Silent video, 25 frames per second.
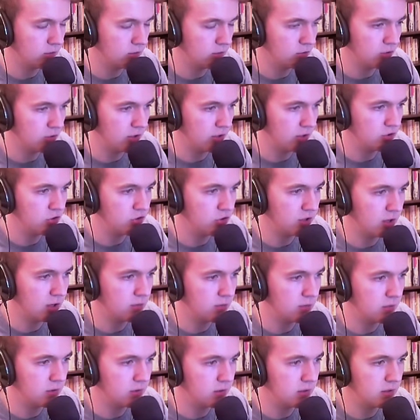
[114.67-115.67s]
Let's try just
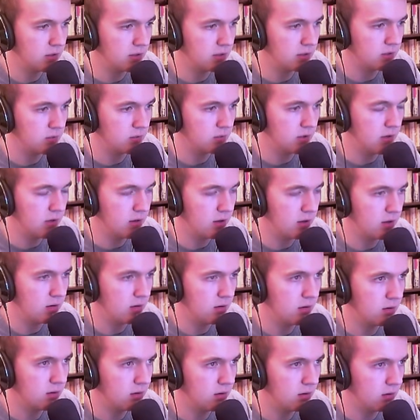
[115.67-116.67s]
getting rid of these three here.
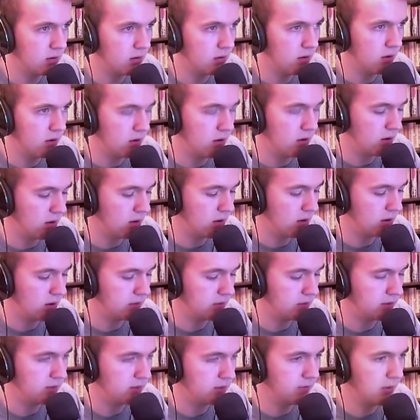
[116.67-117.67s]
Uh,
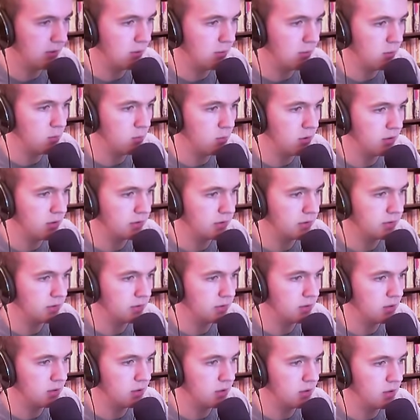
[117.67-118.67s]
let's see if that one works.
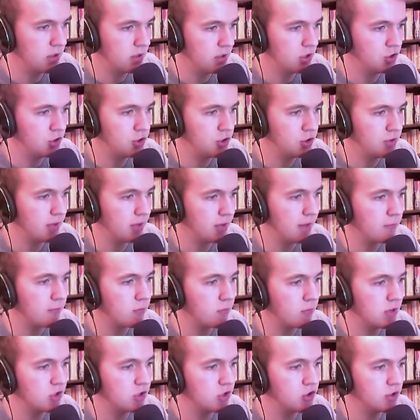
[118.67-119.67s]
It should. That
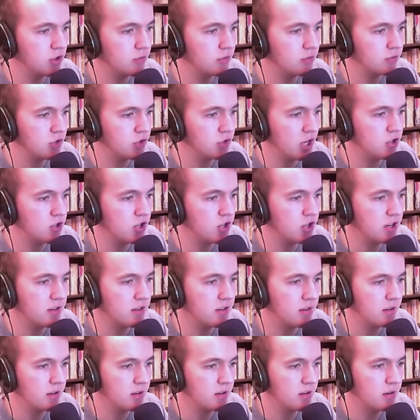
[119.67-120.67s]
really shouldn't have changed
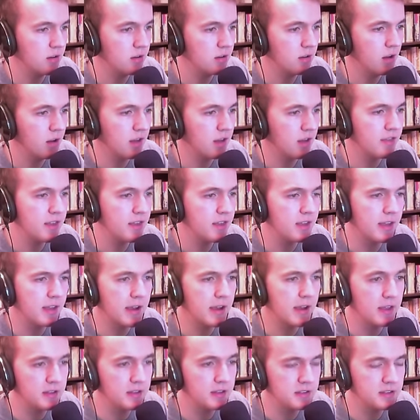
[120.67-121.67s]
anything. I think there.
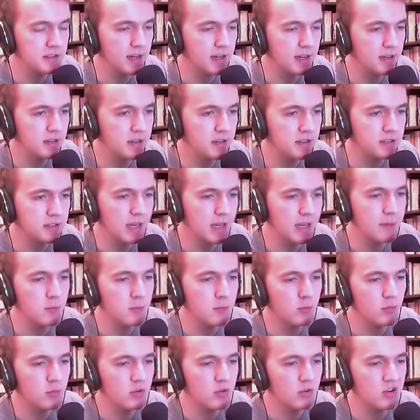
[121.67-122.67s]
Yeah, that's exactly the same.